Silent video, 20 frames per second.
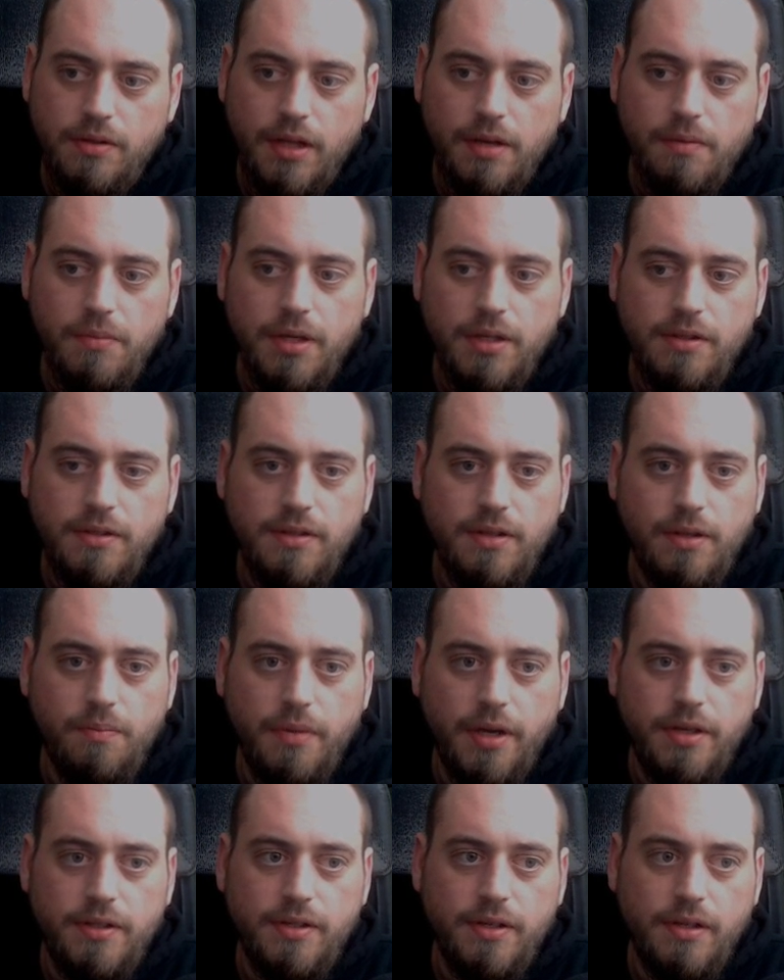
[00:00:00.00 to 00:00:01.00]
means that
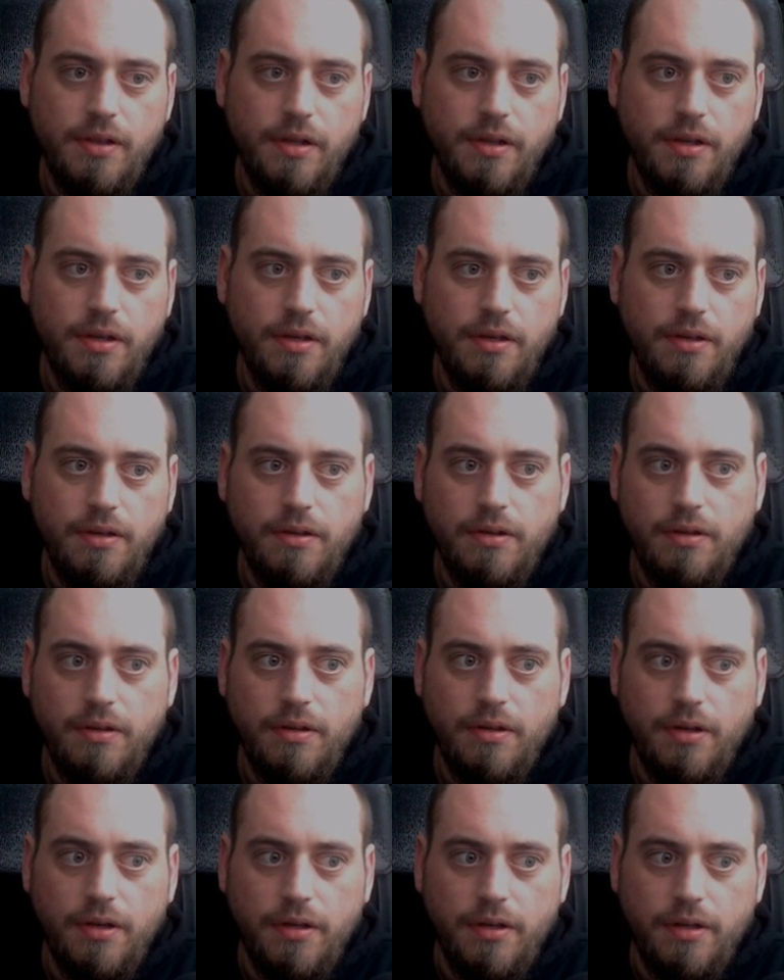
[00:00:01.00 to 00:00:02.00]
basically
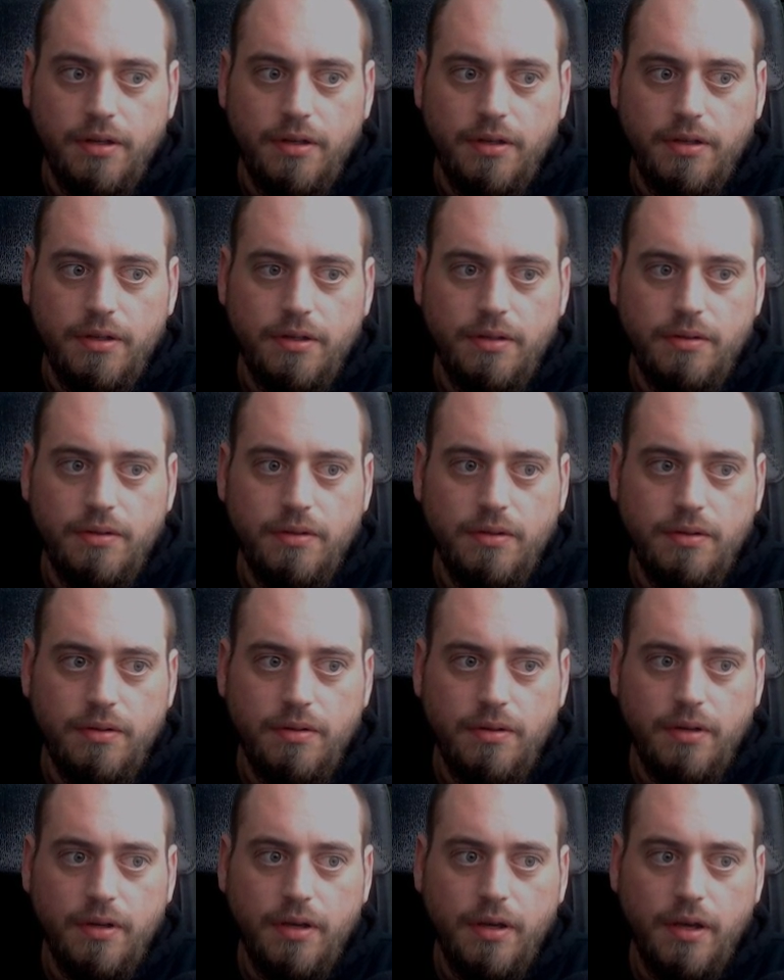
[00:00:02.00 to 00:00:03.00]

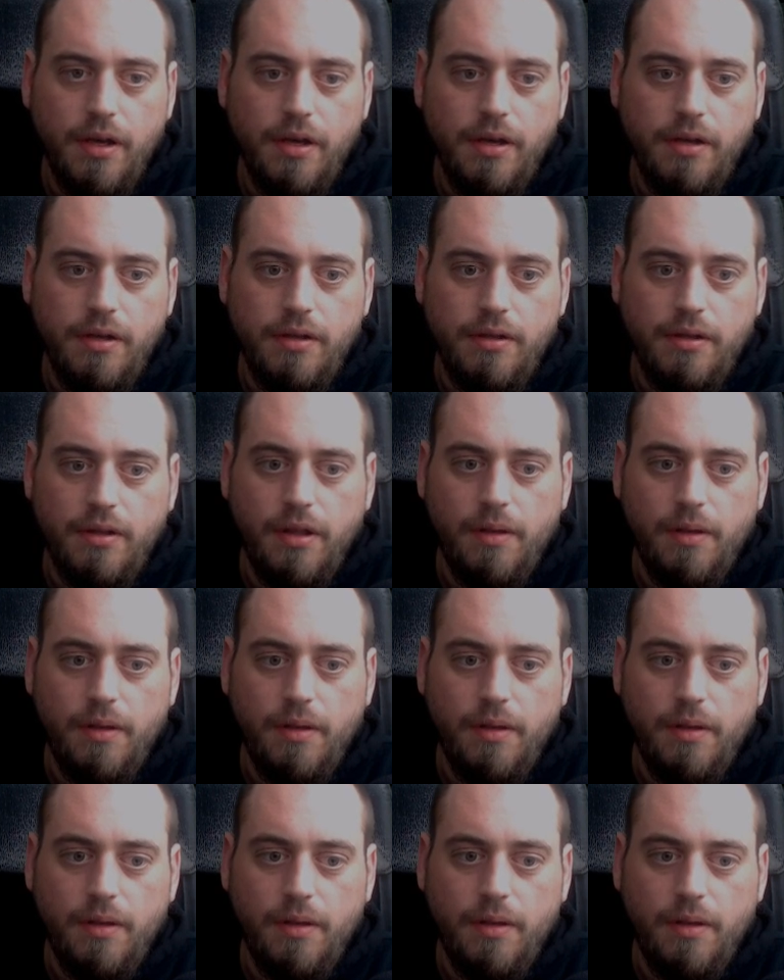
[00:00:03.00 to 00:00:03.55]
an